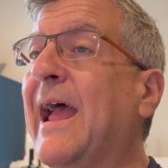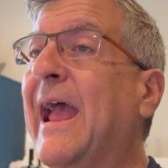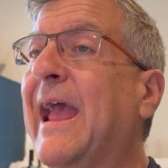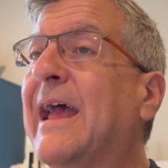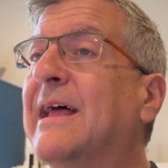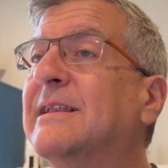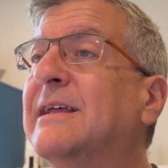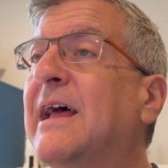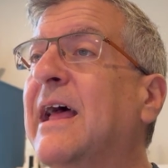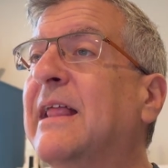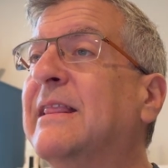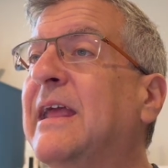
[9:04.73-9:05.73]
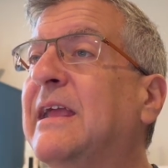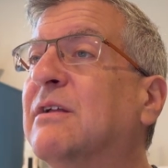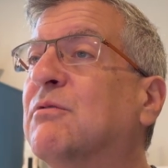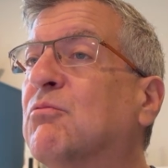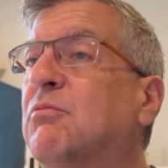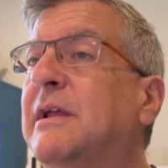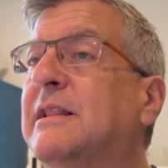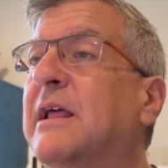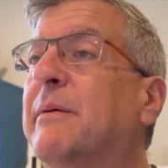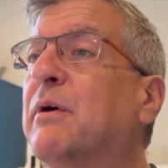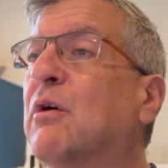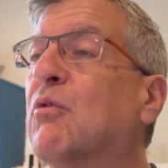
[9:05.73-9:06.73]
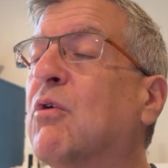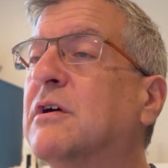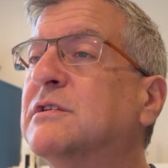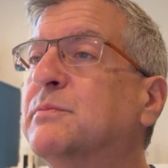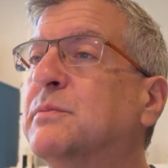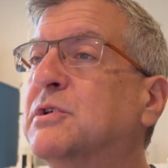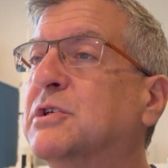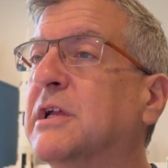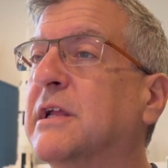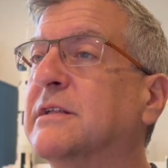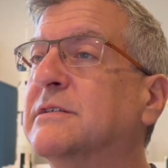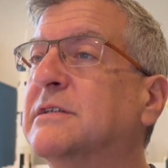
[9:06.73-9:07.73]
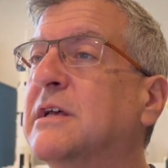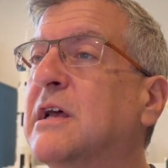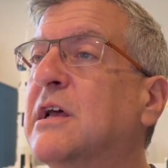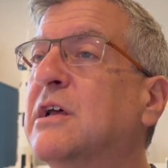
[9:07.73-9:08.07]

And they can read them across machines.